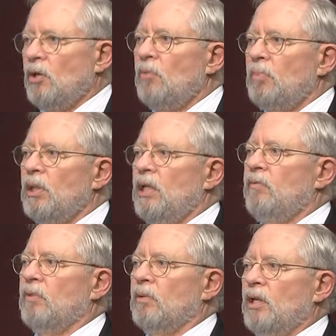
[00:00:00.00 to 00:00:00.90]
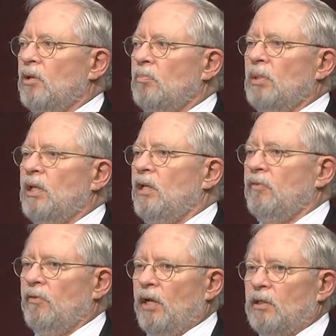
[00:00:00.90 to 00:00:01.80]
don't believe them. They don't
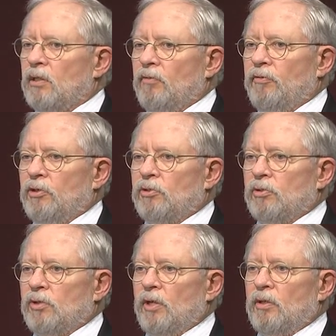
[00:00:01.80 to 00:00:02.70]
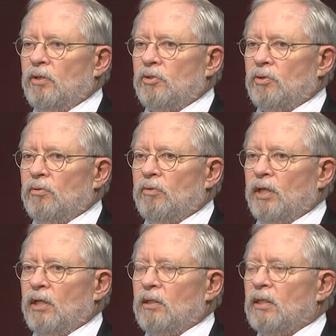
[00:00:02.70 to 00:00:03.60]
believe elected officials on this sort of
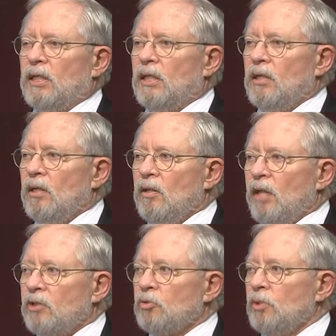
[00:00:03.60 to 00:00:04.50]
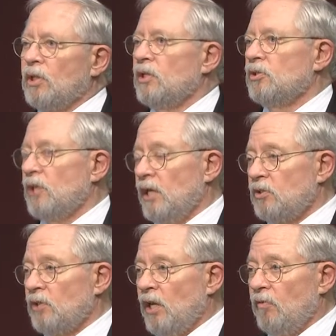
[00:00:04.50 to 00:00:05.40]
thing. That's really a
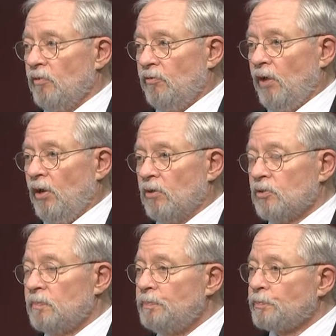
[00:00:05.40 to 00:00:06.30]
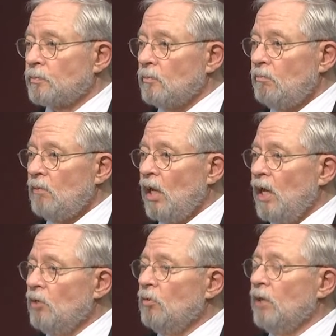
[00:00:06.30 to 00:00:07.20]
sad state of affairs.
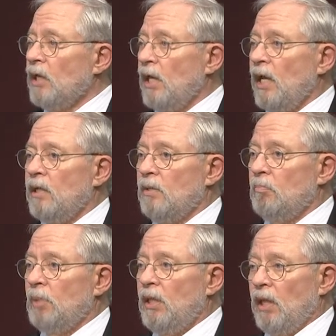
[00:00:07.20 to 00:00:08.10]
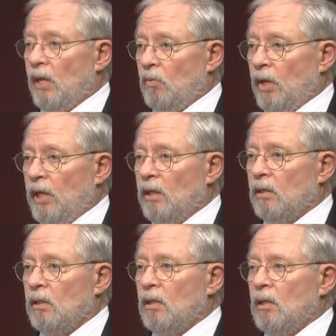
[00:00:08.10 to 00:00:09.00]
I don't think it had to be that way.
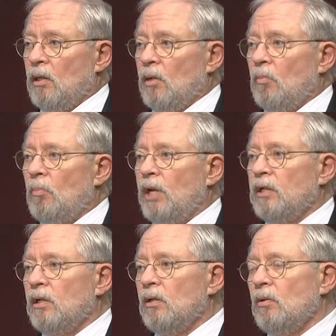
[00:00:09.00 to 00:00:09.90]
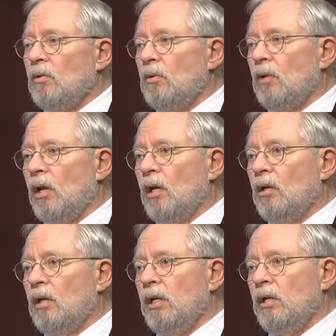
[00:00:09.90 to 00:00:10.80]
But
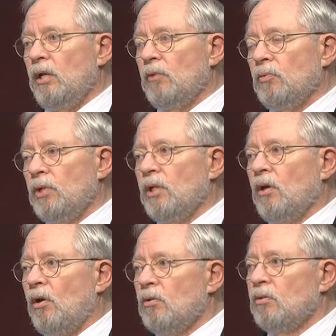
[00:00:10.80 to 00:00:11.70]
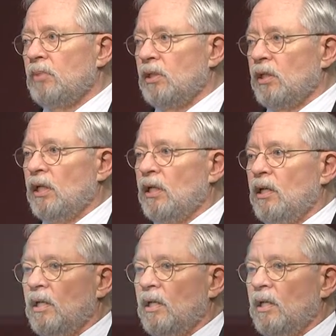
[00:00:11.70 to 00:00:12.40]
it really ultimately